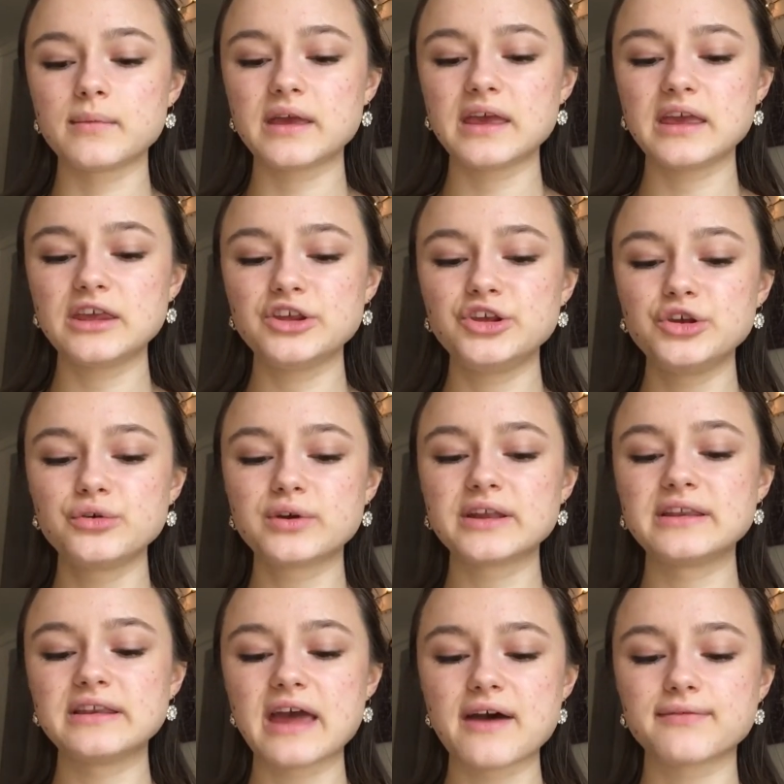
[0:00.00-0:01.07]
you
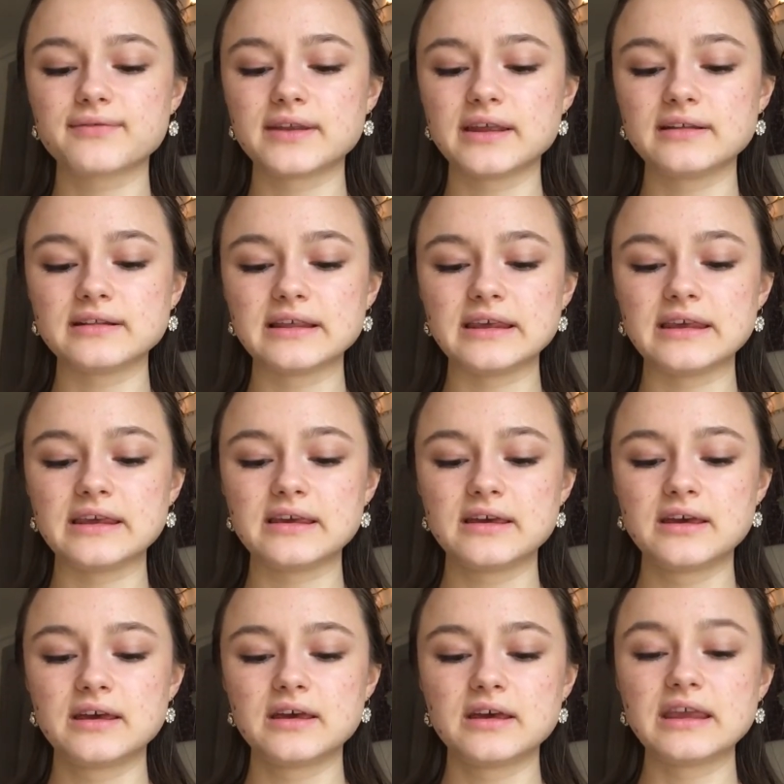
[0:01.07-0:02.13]
can definitely
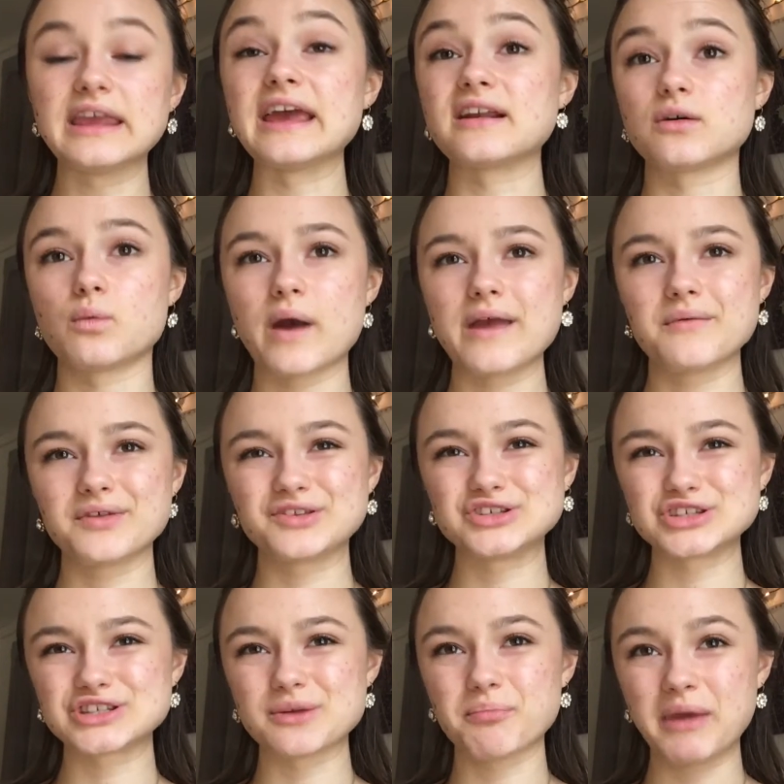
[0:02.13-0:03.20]
get away with
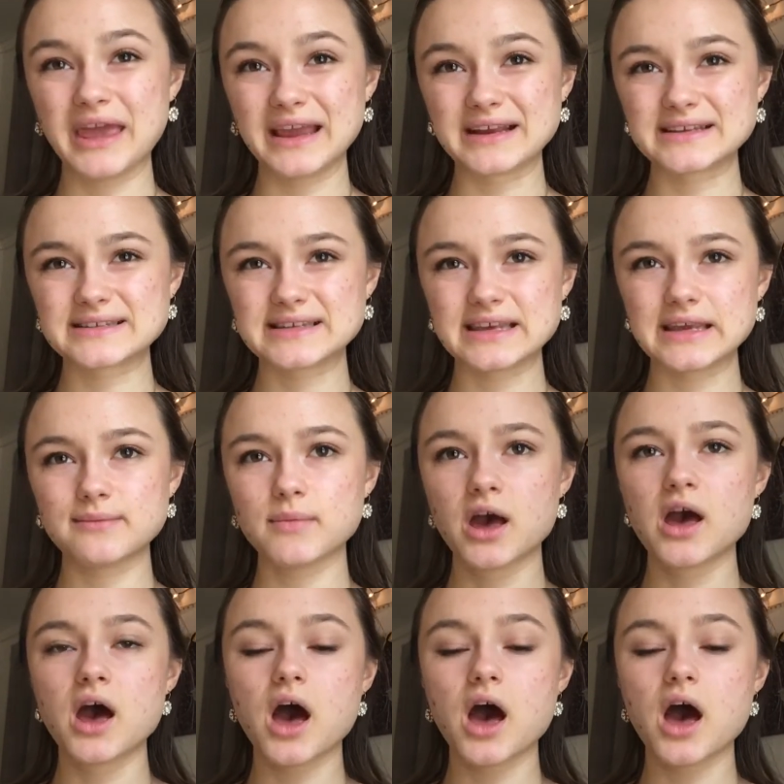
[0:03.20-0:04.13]
just a pink seam.